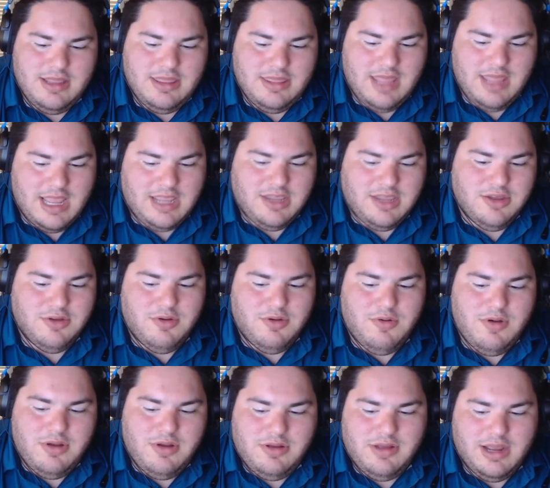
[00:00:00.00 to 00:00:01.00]
Thank
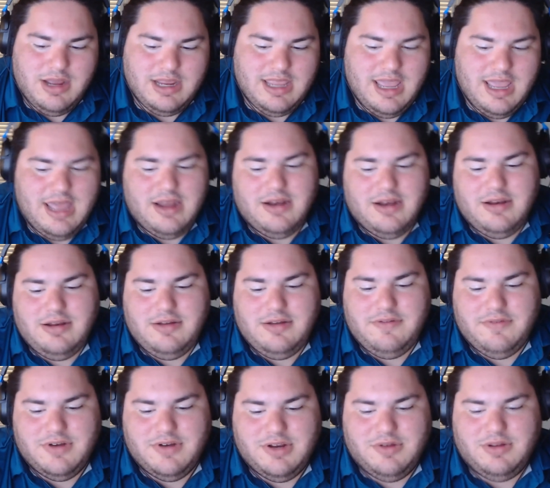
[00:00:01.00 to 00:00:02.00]
you again
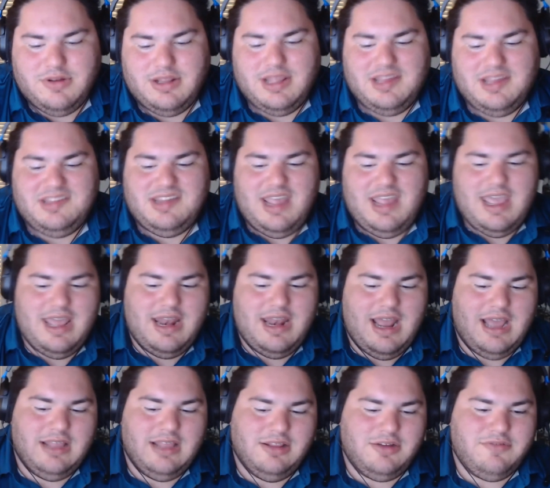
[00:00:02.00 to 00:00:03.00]
for doing this, and
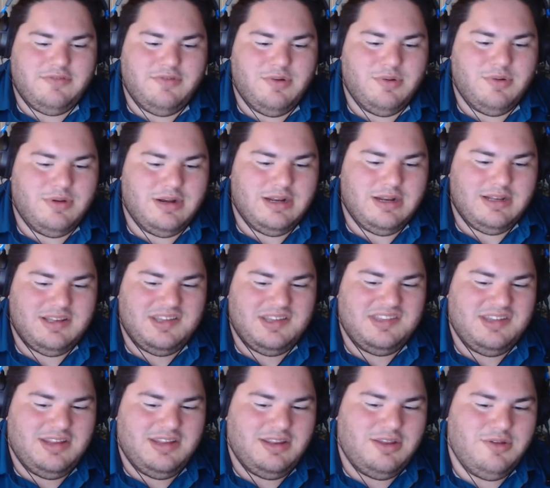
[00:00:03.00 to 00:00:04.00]
I look forward to
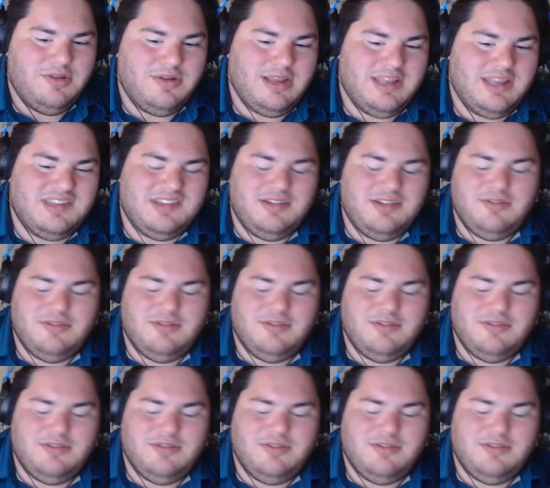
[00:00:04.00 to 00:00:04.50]
seeing you again soon.